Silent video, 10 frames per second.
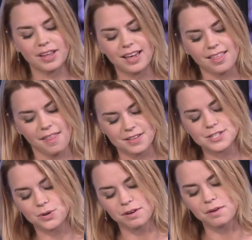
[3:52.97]
like that. This
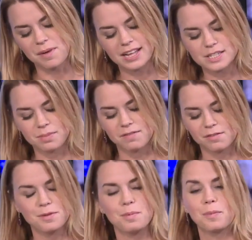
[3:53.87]
story reminds me of a
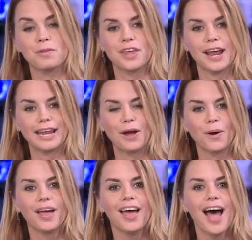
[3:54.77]
few people that I know.
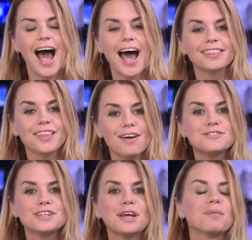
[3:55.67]
I'd love
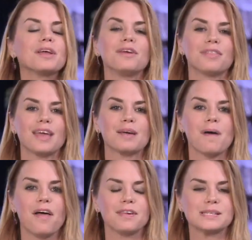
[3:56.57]
to know what you think
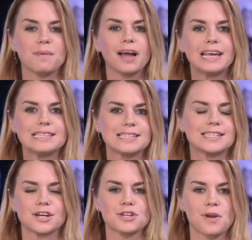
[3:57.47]
about these monkeys that
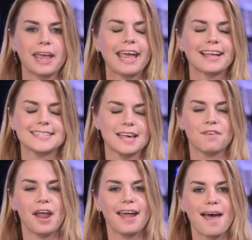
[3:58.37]
start drinking at
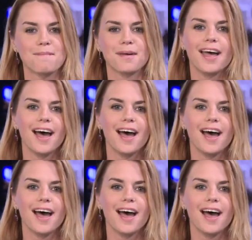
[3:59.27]
7 a.m.